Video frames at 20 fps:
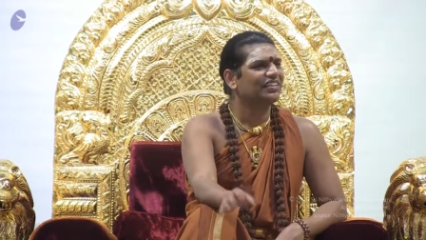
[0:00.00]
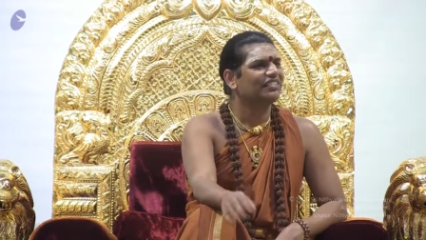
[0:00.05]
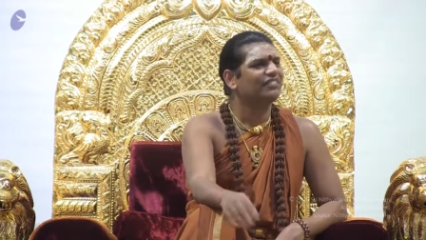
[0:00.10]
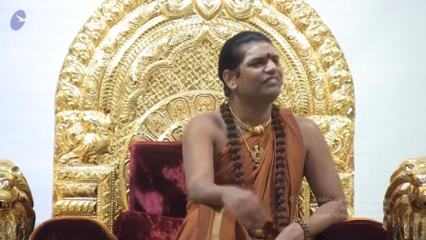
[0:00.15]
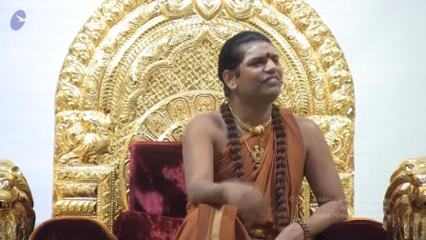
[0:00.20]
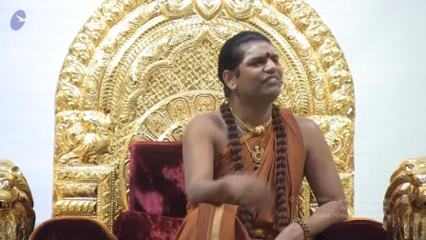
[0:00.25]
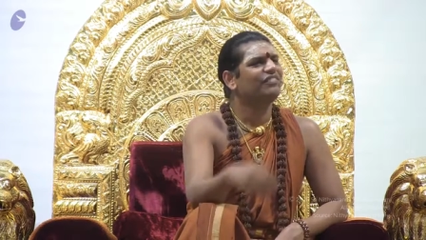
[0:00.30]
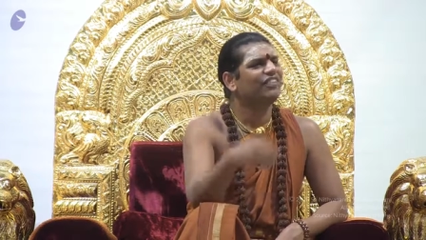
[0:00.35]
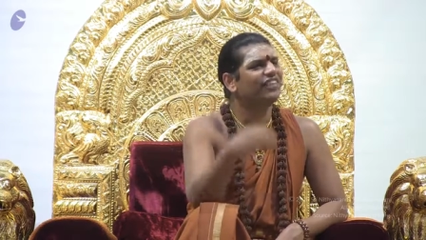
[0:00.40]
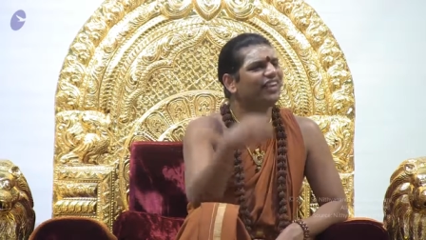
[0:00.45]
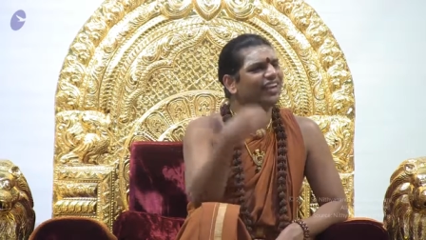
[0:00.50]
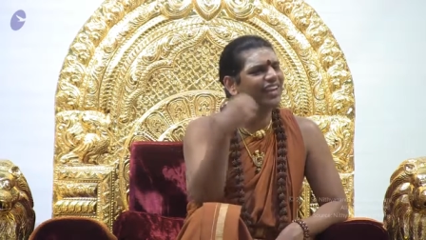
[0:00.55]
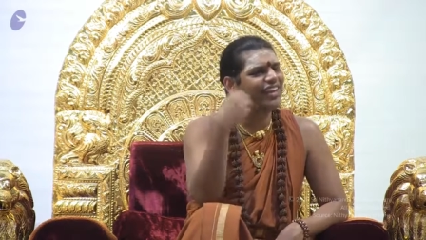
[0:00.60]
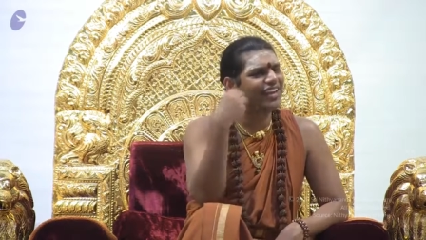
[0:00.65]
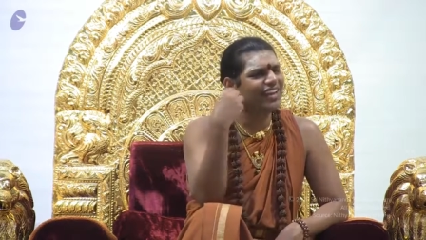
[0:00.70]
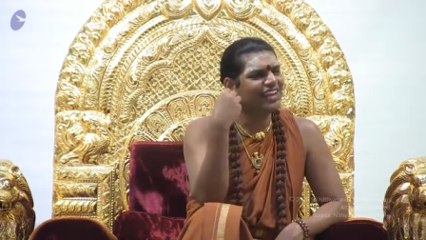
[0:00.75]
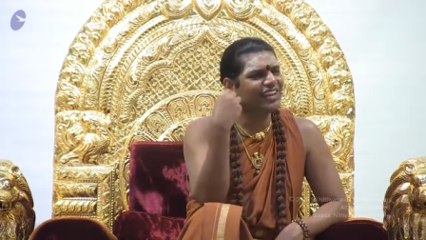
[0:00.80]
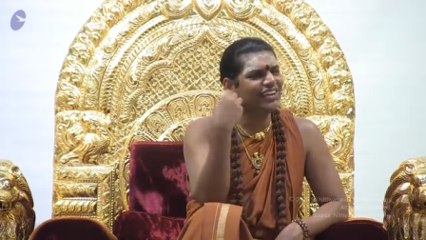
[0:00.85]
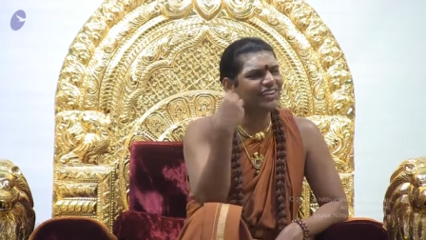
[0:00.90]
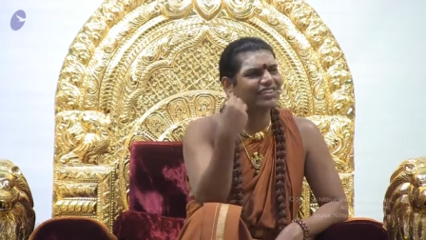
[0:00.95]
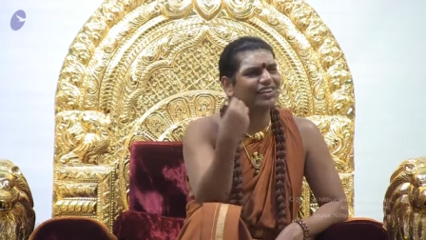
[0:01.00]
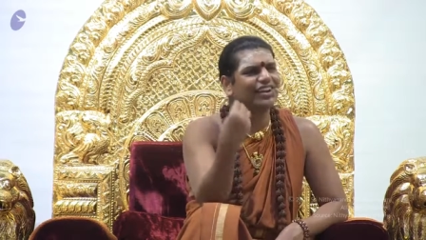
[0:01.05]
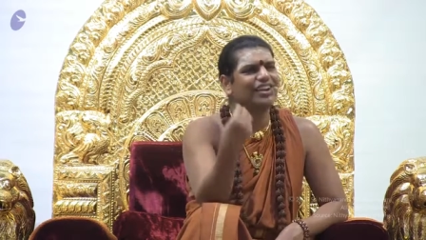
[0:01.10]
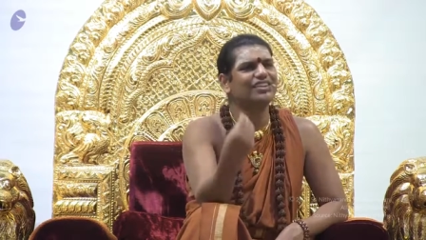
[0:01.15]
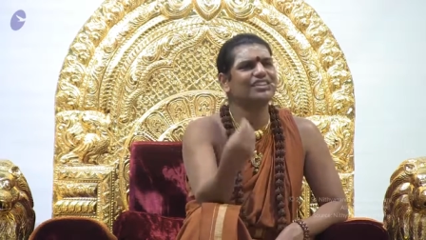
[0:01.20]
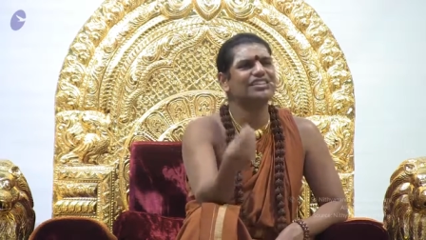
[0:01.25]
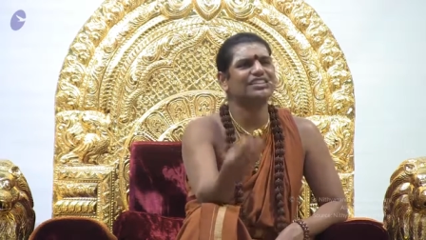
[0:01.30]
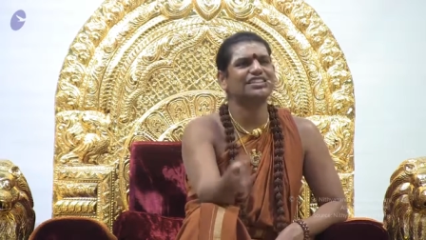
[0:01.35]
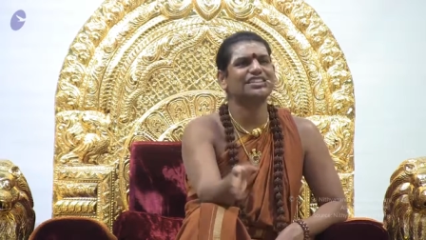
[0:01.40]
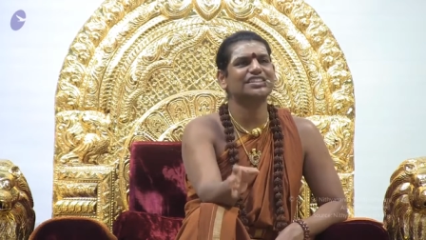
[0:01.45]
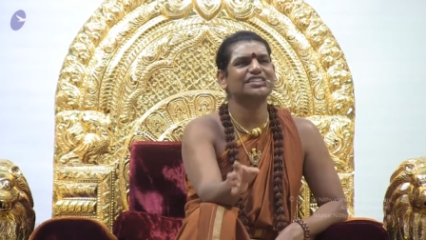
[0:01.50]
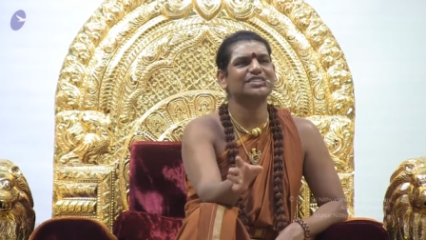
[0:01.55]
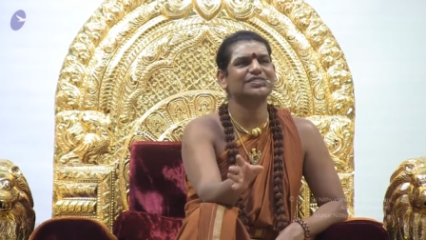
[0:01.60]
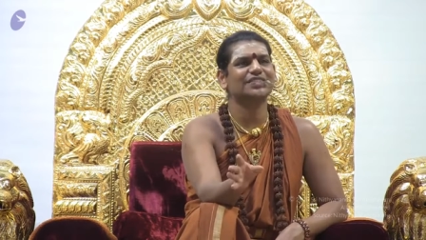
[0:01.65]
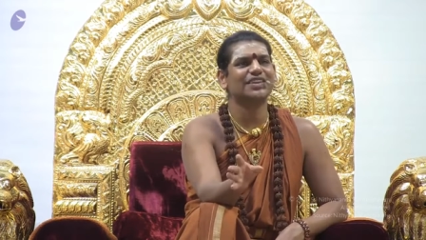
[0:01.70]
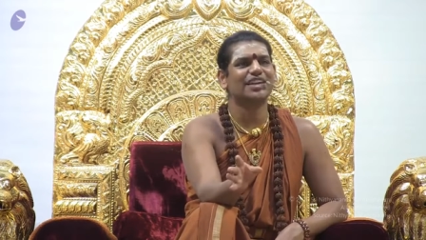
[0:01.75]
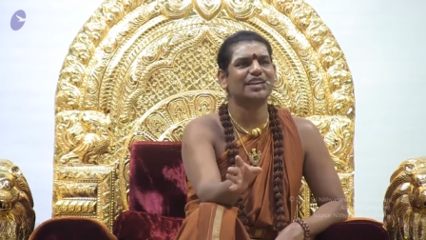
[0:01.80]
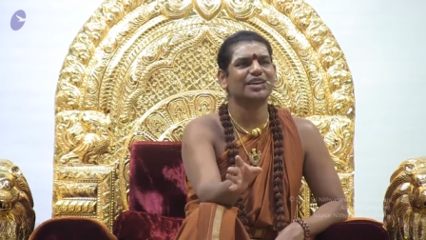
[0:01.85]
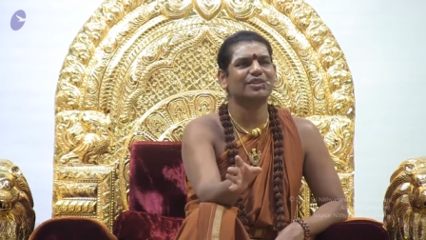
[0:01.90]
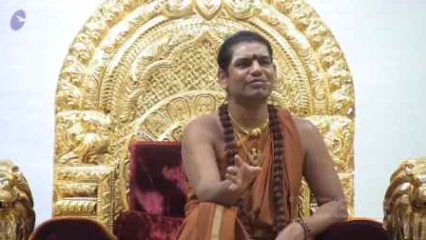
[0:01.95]
Very unconscious
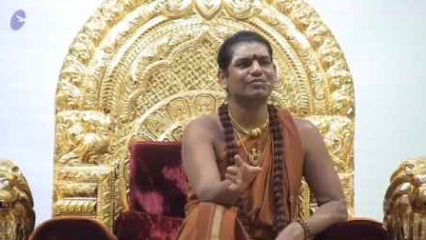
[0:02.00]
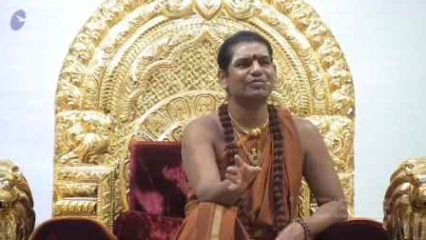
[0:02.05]
way.